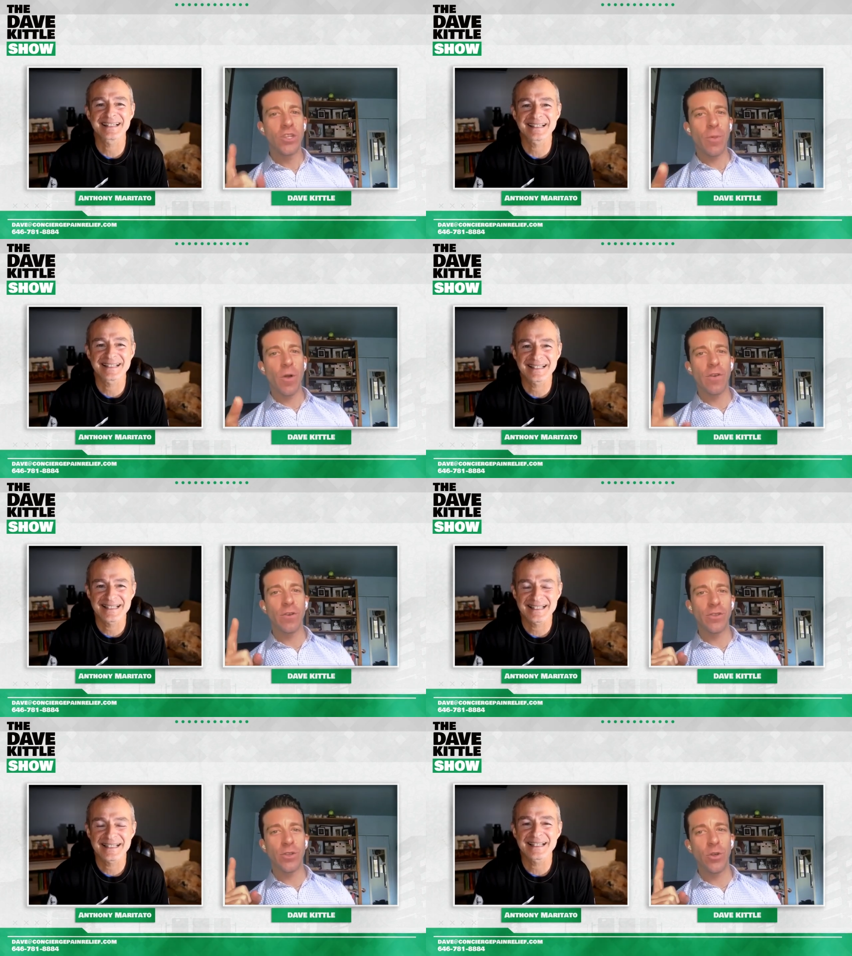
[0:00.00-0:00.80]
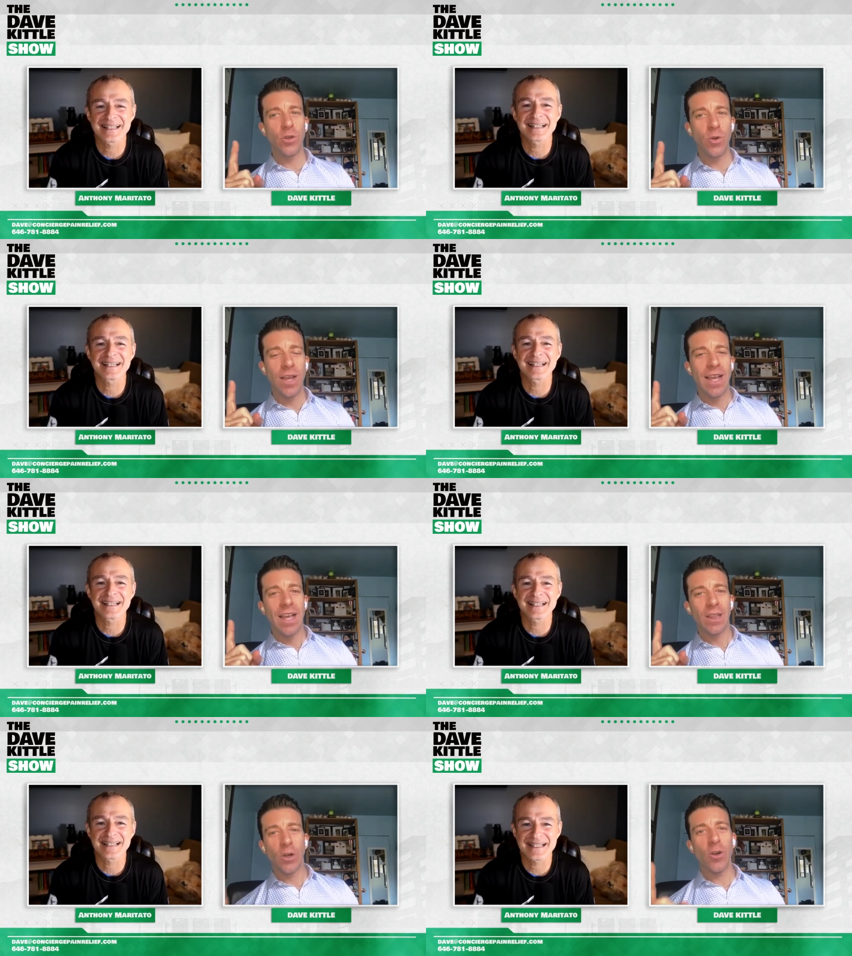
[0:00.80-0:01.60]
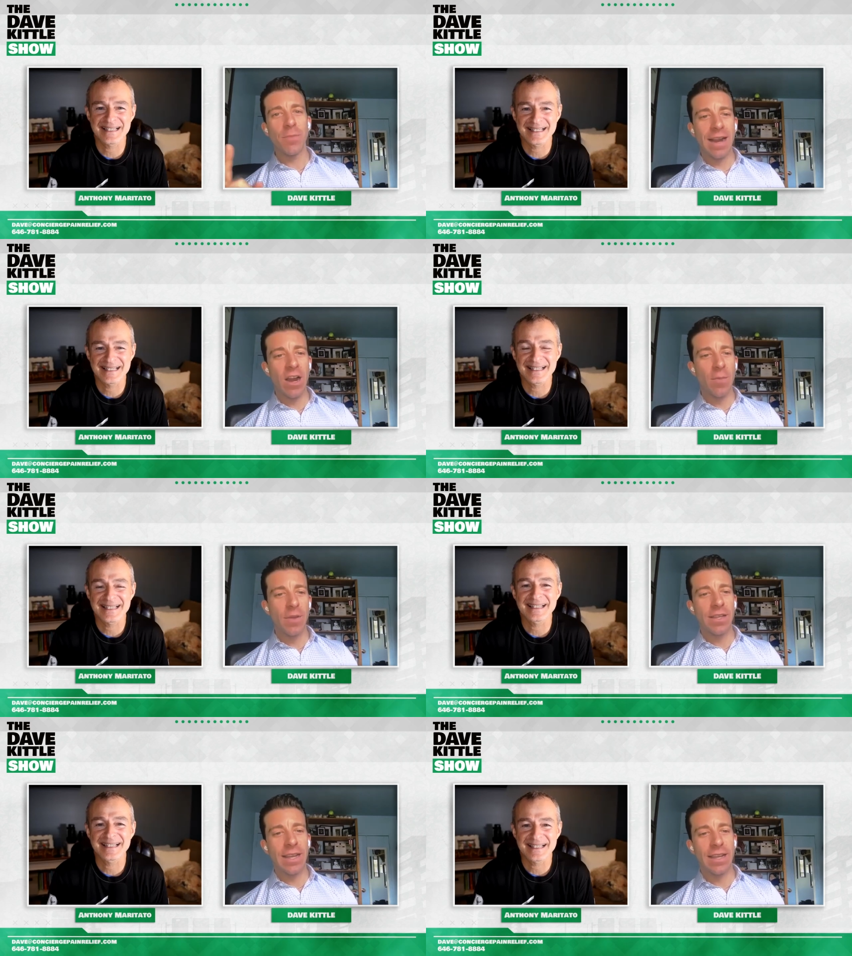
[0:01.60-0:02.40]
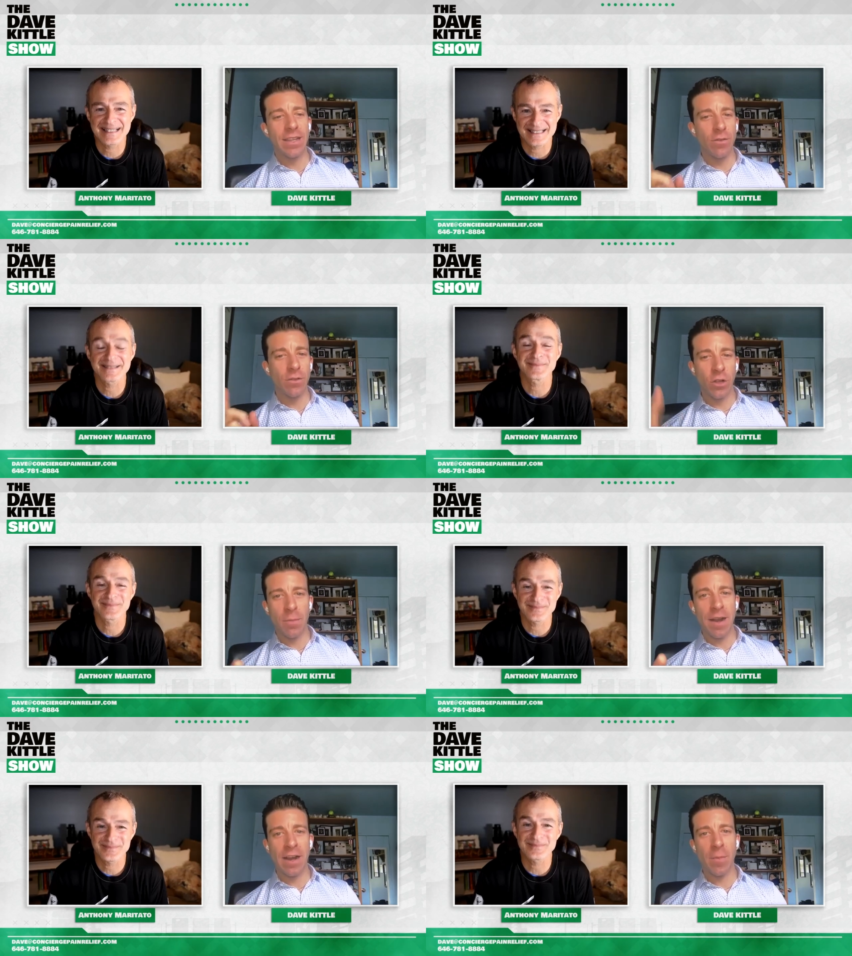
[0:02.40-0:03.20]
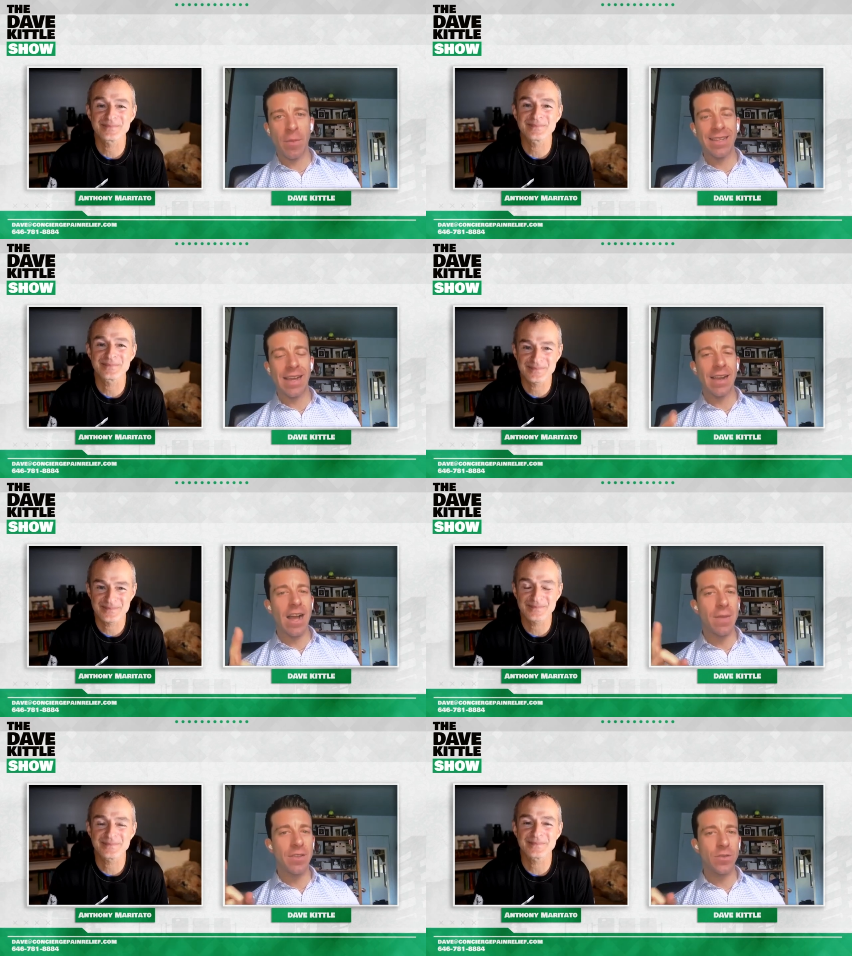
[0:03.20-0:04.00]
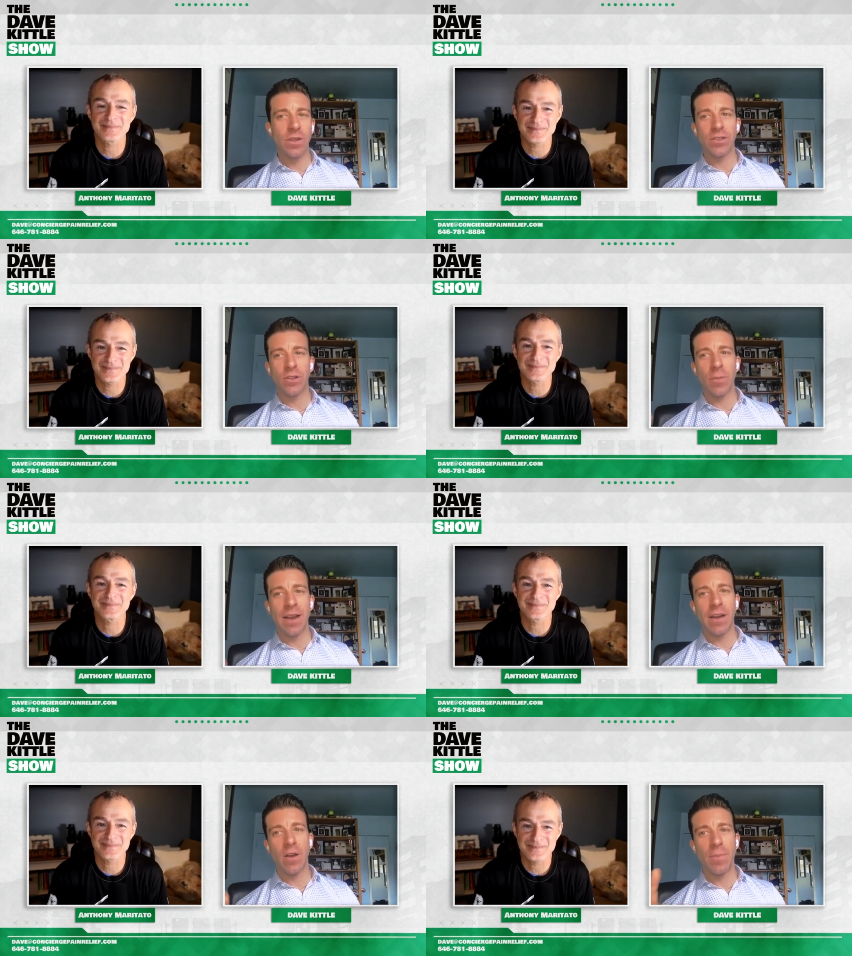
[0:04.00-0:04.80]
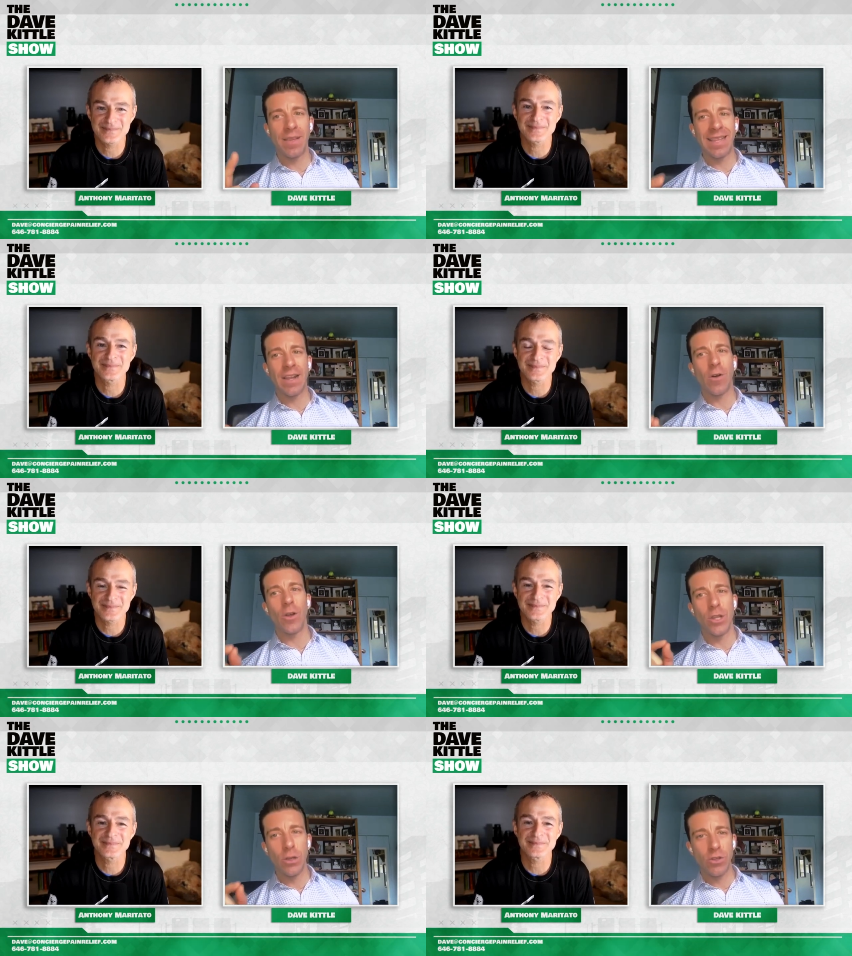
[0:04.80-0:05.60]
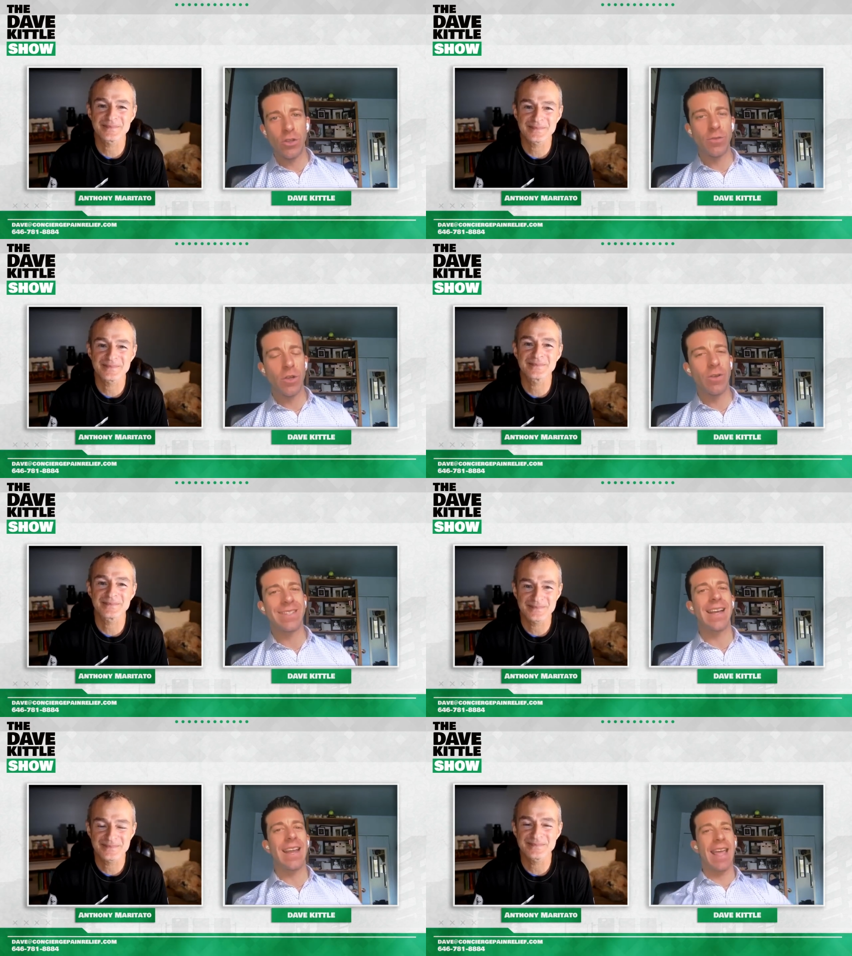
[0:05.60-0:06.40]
Speaker 1: jump over to Learn Medicare Billing, learnmedicarebilling.com, as well as Learn Medicare Billing on YouTube. Tony's got